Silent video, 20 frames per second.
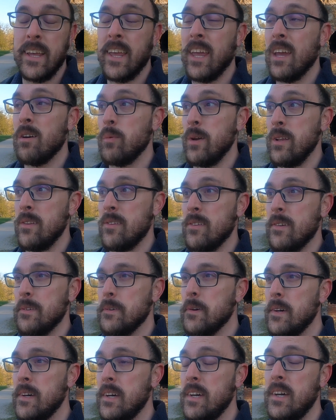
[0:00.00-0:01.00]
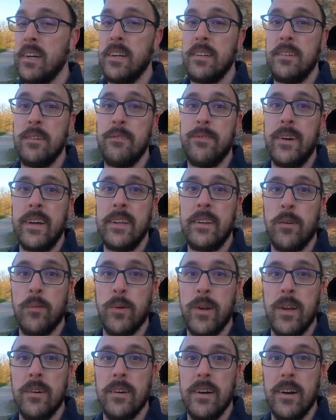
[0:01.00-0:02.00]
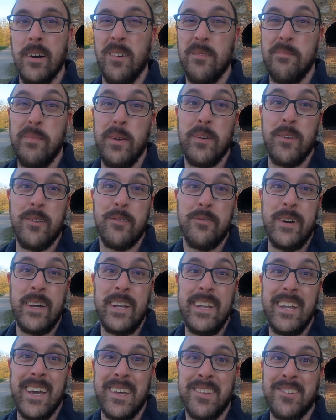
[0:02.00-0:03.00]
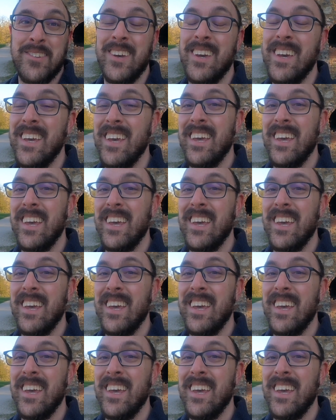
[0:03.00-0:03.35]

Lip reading: I can't wait to find out what I'll be able to find next,